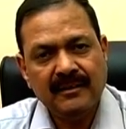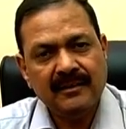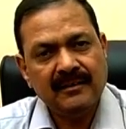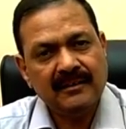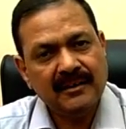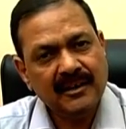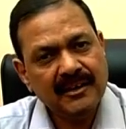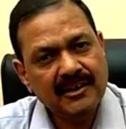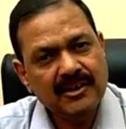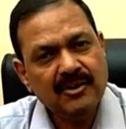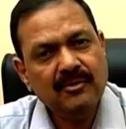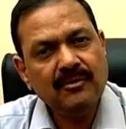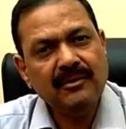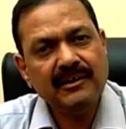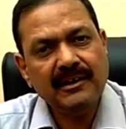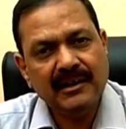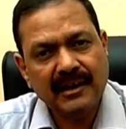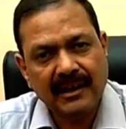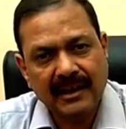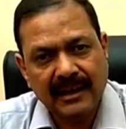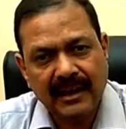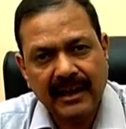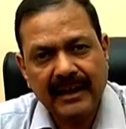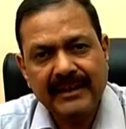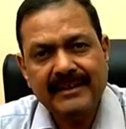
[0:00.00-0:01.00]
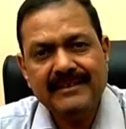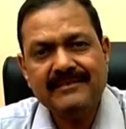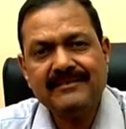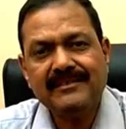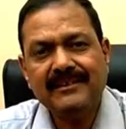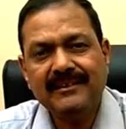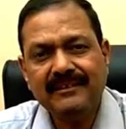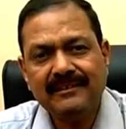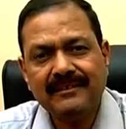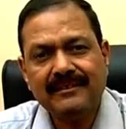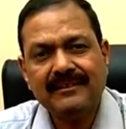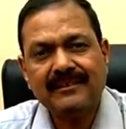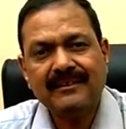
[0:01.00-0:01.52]
Did you realize
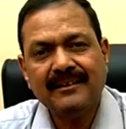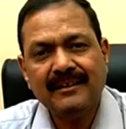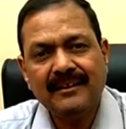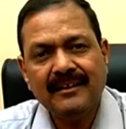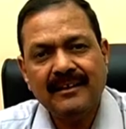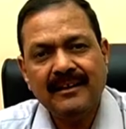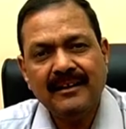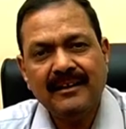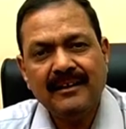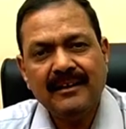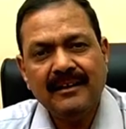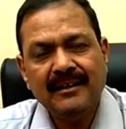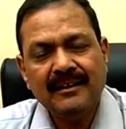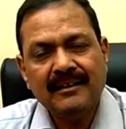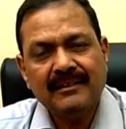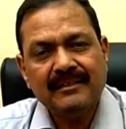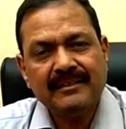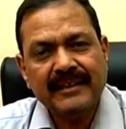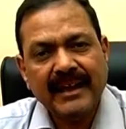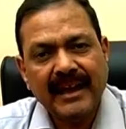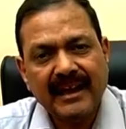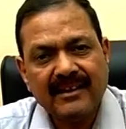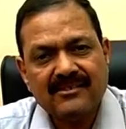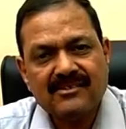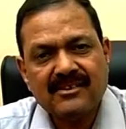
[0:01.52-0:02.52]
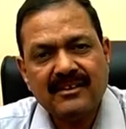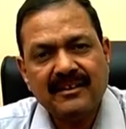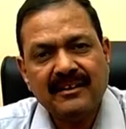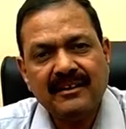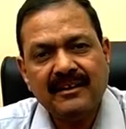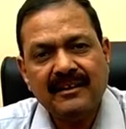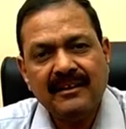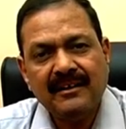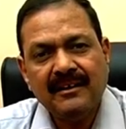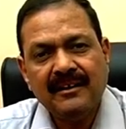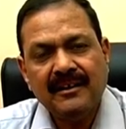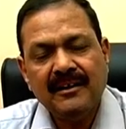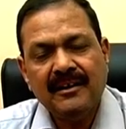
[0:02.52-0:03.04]
this? That
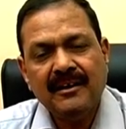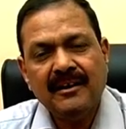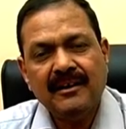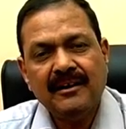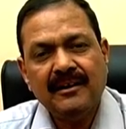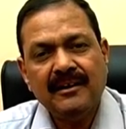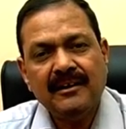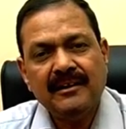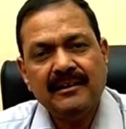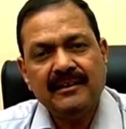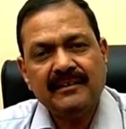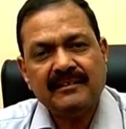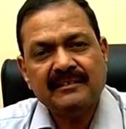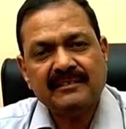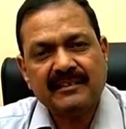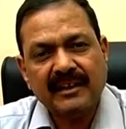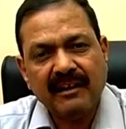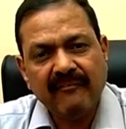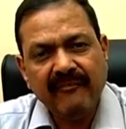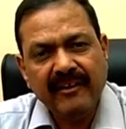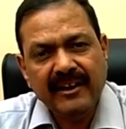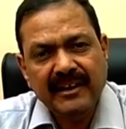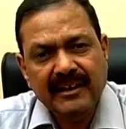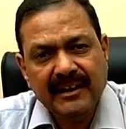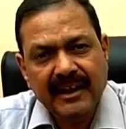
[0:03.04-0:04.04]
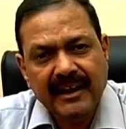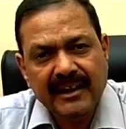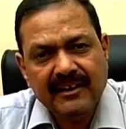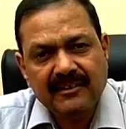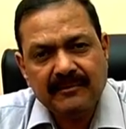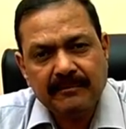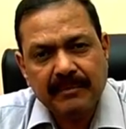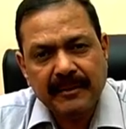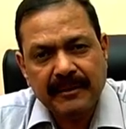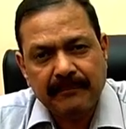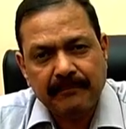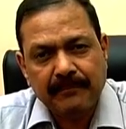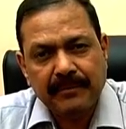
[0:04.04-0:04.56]
7,
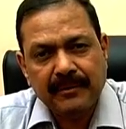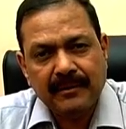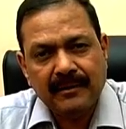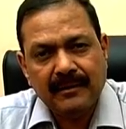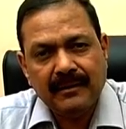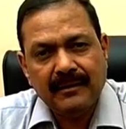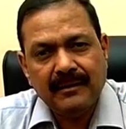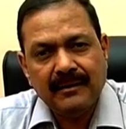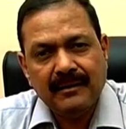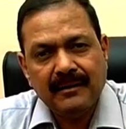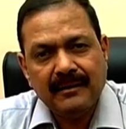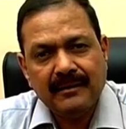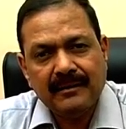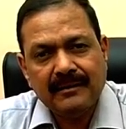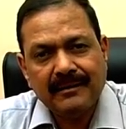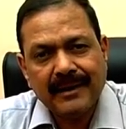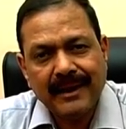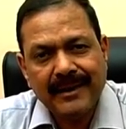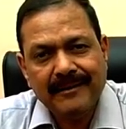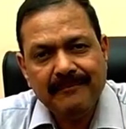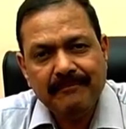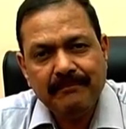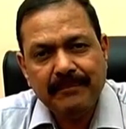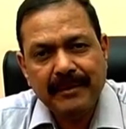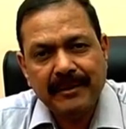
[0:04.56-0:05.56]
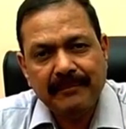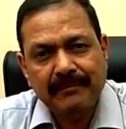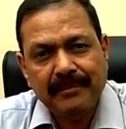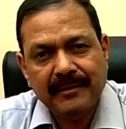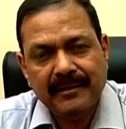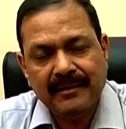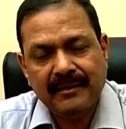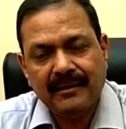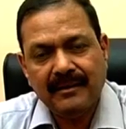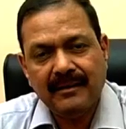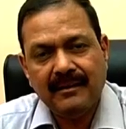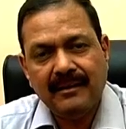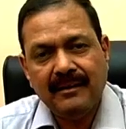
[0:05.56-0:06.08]
8 people, 10 people